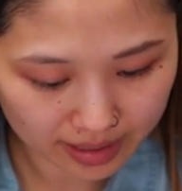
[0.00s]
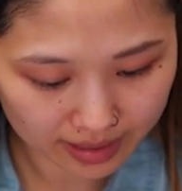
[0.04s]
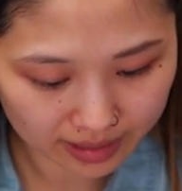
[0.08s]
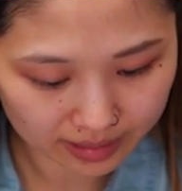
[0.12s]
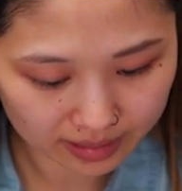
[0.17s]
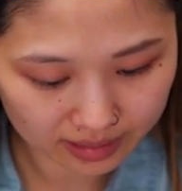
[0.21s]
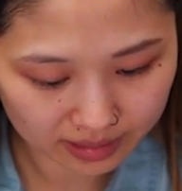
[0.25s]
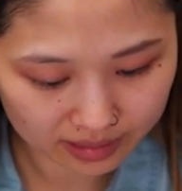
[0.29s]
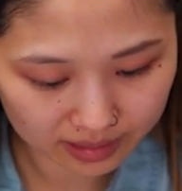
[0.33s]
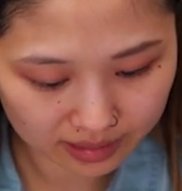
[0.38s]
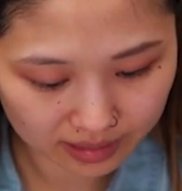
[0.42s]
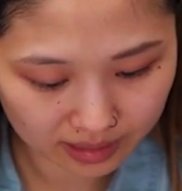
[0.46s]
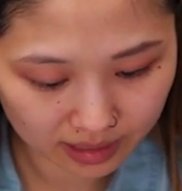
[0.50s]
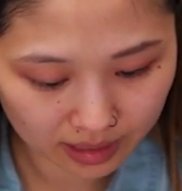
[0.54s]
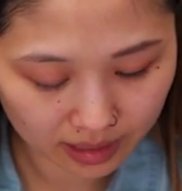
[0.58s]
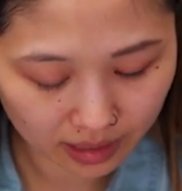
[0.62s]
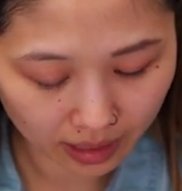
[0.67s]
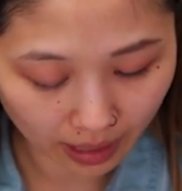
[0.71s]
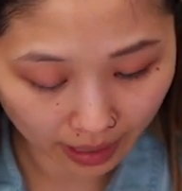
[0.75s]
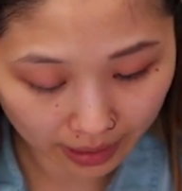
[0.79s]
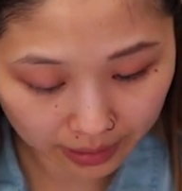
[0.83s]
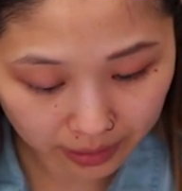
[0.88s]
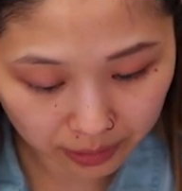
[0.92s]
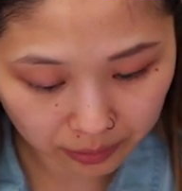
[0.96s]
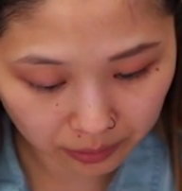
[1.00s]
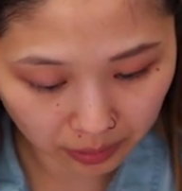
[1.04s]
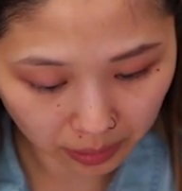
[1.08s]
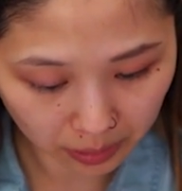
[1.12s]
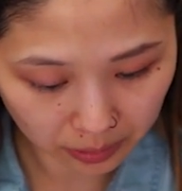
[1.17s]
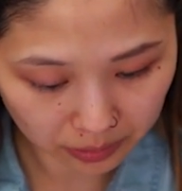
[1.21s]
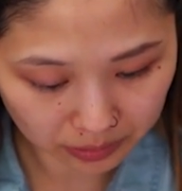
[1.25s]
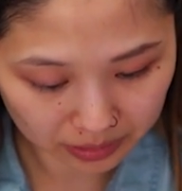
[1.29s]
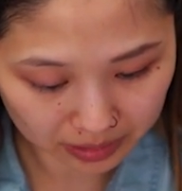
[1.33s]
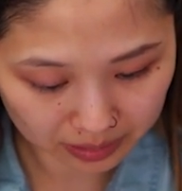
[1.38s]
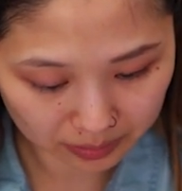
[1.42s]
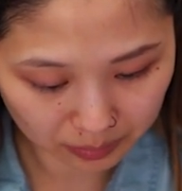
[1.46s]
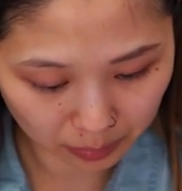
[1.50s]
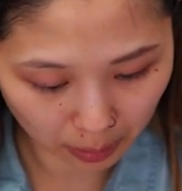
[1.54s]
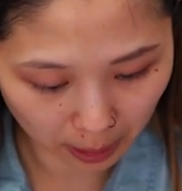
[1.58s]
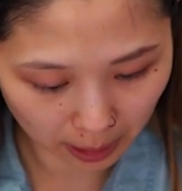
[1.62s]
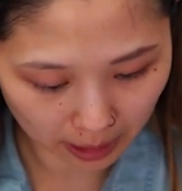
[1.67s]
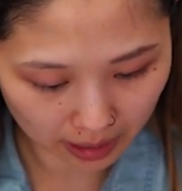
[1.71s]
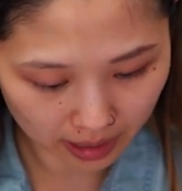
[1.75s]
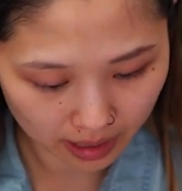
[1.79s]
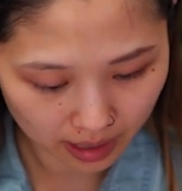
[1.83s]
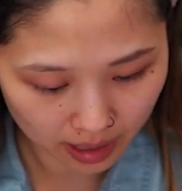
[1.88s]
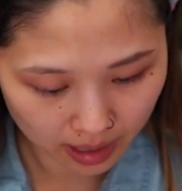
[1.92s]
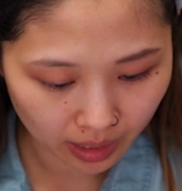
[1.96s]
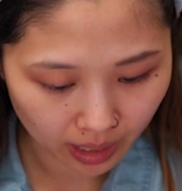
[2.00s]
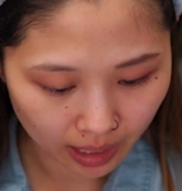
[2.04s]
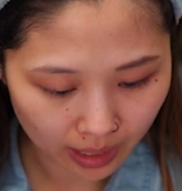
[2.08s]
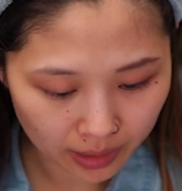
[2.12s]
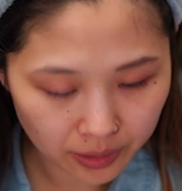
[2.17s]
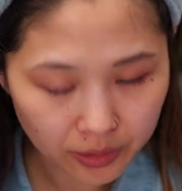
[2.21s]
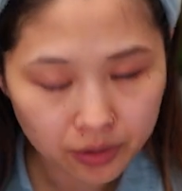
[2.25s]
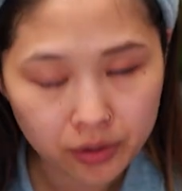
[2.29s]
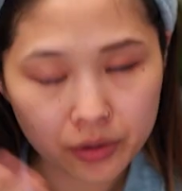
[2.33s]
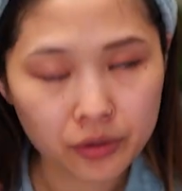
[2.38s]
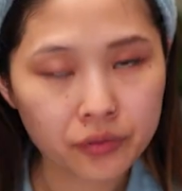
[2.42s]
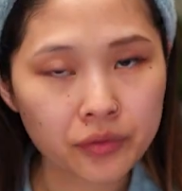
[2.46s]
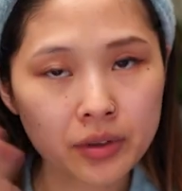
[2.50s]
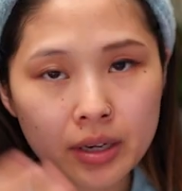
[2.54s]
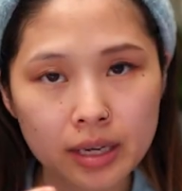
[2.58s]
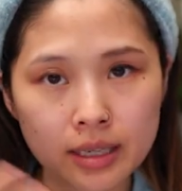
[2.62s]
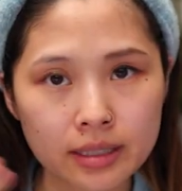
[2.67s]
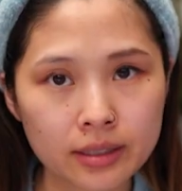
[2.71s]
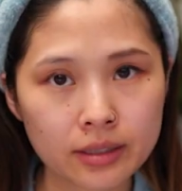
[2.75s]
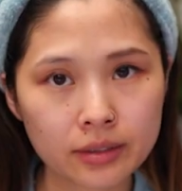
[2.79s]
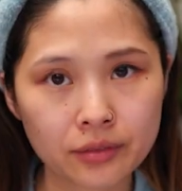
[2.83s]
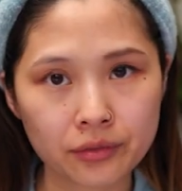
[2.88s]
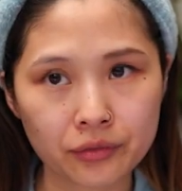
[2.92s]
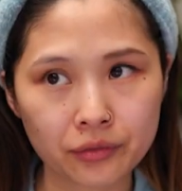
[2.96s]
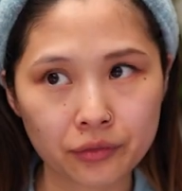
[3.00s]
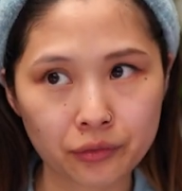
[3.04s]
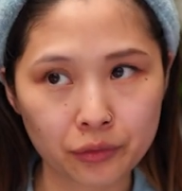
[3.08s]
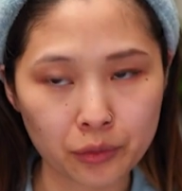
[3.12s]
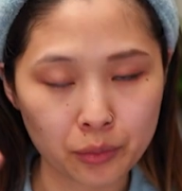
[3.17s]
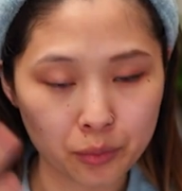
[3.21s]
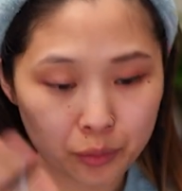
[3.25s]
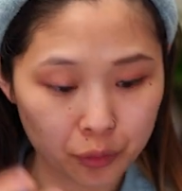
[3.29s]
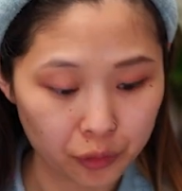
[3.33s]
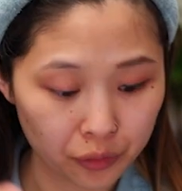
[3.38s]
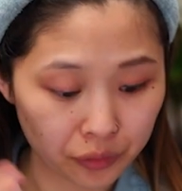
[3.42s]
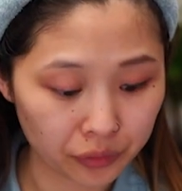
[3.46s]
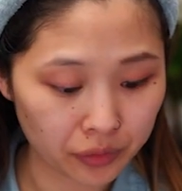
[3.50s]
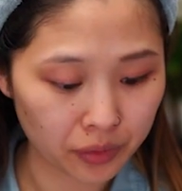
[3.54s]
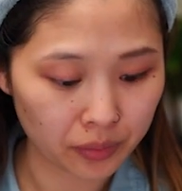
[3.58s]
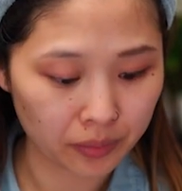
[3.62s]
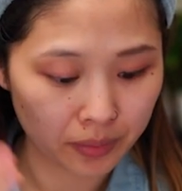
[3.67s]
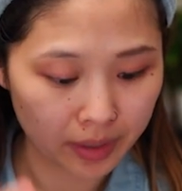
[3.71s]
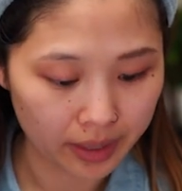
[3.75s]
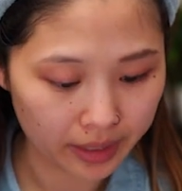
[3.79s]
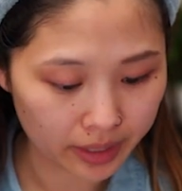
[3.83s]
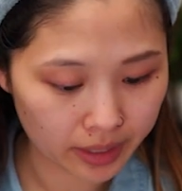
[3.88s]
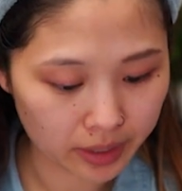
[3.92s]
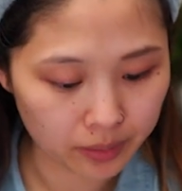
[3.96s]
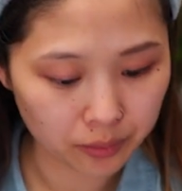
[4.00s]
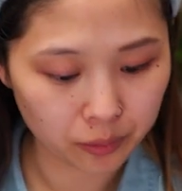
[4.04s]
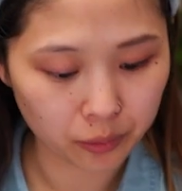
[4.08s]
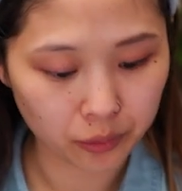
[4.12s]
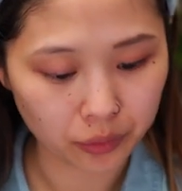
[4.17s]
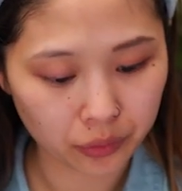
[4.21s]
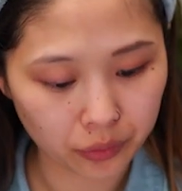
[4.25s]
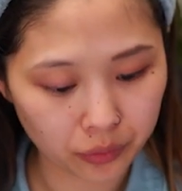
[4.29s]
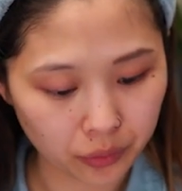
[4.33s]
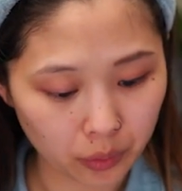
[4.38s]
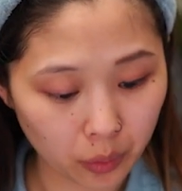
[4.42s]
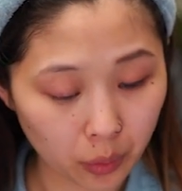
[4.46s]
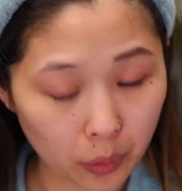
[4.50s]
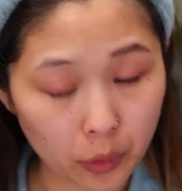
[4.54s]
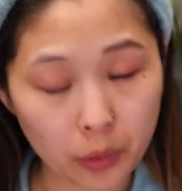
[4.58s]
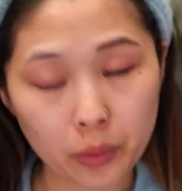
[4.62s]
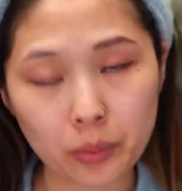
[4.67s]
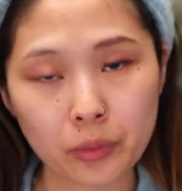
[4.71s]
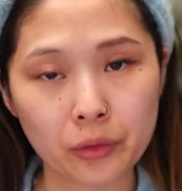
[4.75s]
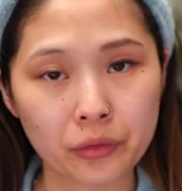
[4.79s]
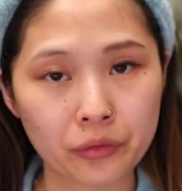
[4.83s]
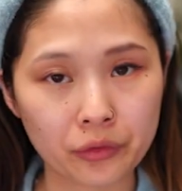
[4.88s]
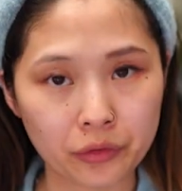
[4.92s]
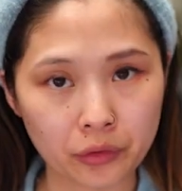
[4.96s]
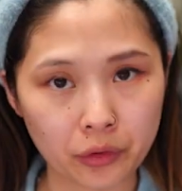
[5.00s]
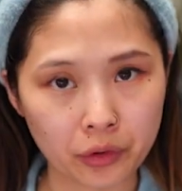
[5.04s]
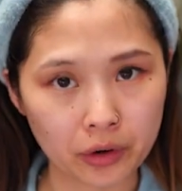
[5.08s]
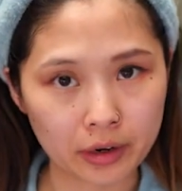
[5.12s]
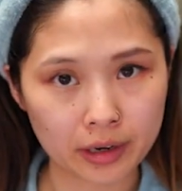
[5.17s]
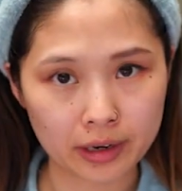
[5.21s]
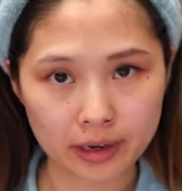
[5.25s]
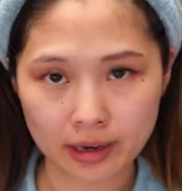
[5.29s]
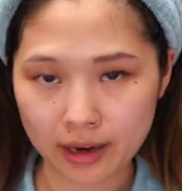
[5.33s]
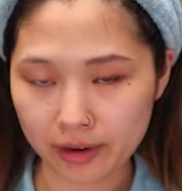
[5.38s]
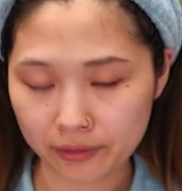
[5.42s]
It's kind of gross, but I don't know if you guys have removed your makeup with oil before.